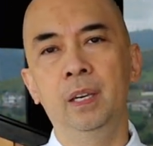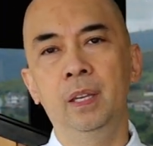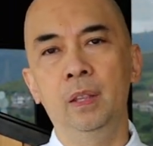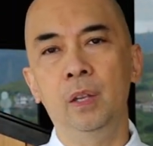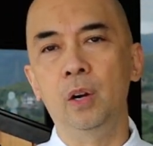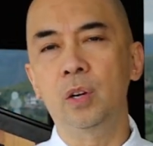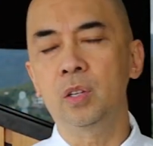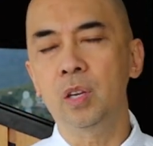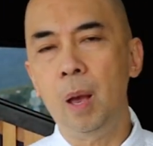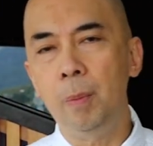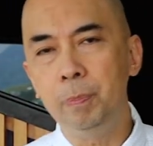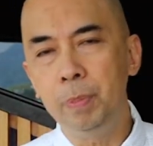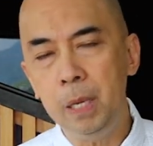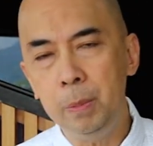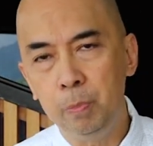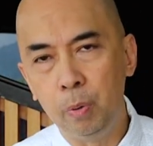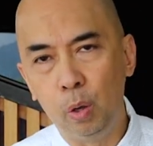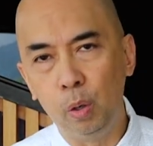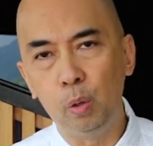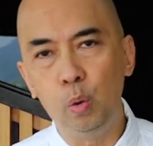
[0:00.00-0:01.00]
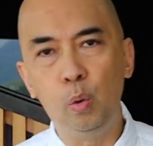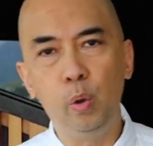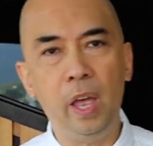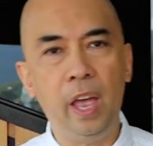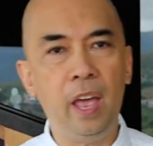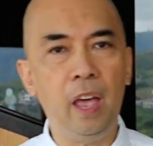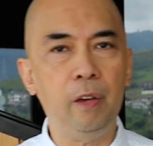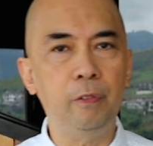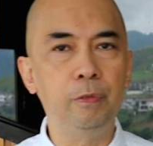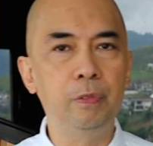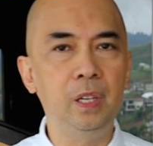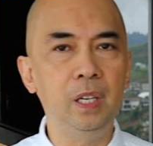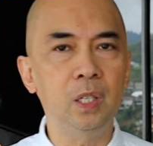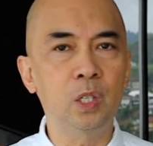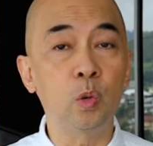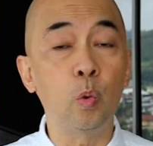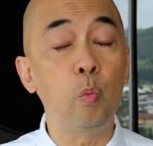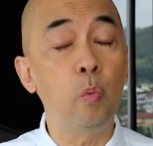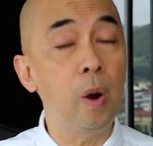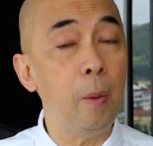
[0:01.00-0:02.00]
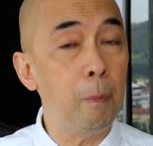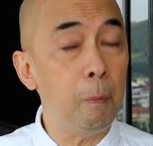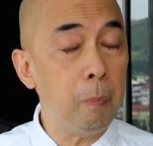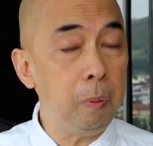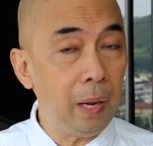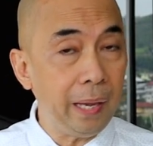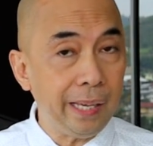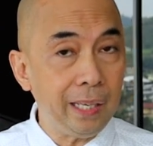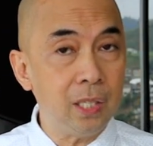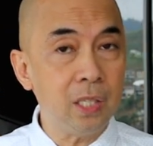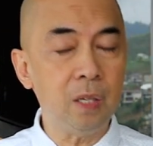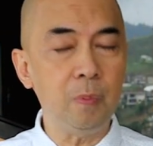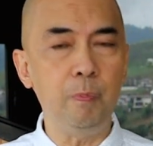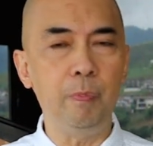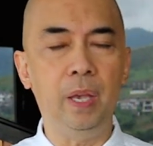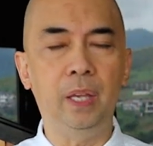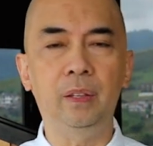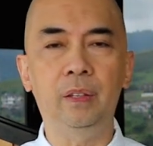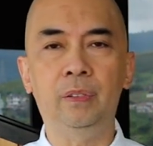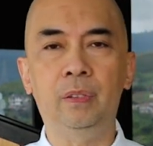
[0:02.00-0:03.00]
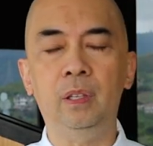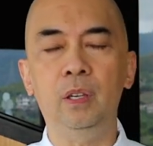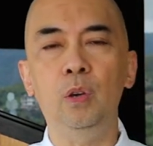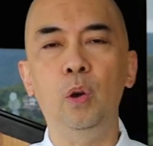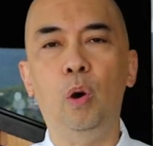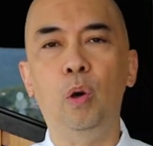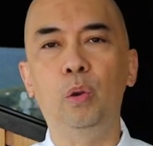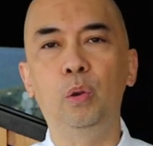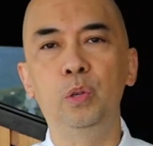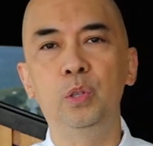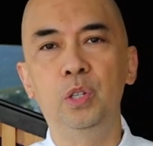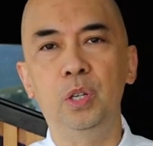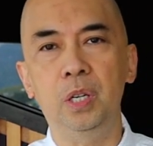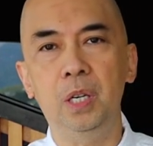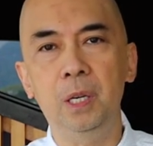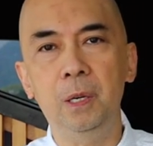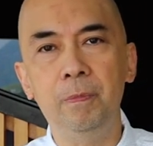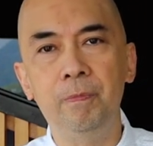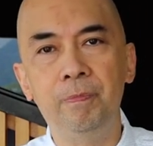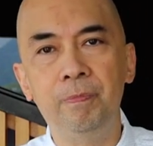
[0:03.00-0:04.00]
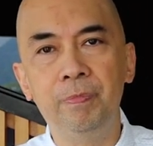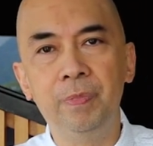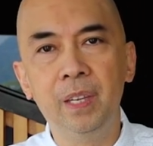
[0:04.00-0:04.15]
There are some people who have this replacement theology.